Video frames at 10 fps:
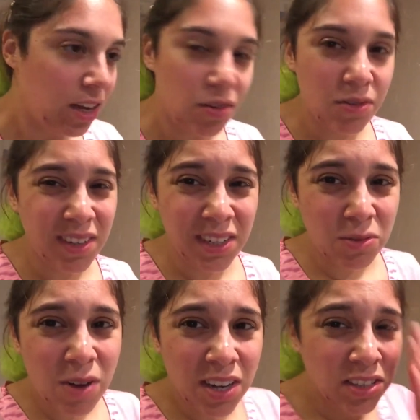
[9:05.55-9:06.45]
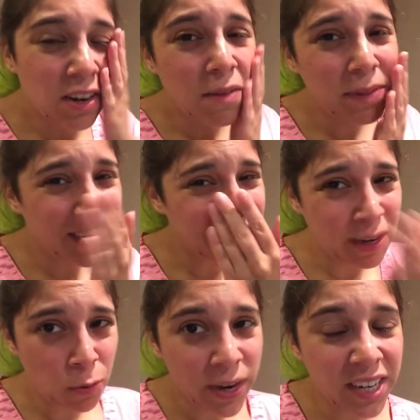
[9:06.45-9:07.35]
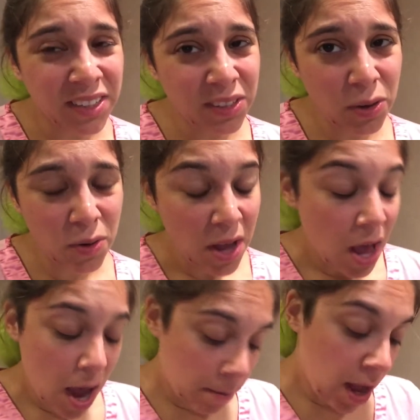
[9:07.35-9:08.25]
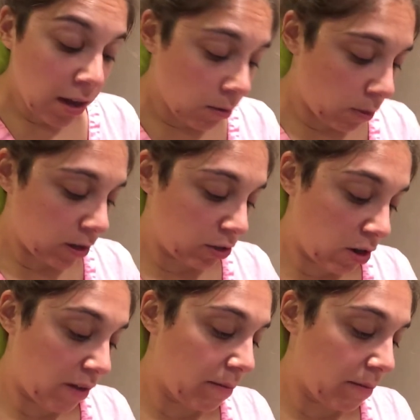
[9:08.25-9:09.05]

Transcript: you don't need to wash it off, but it's like weird. So I'm not gonna wash it off.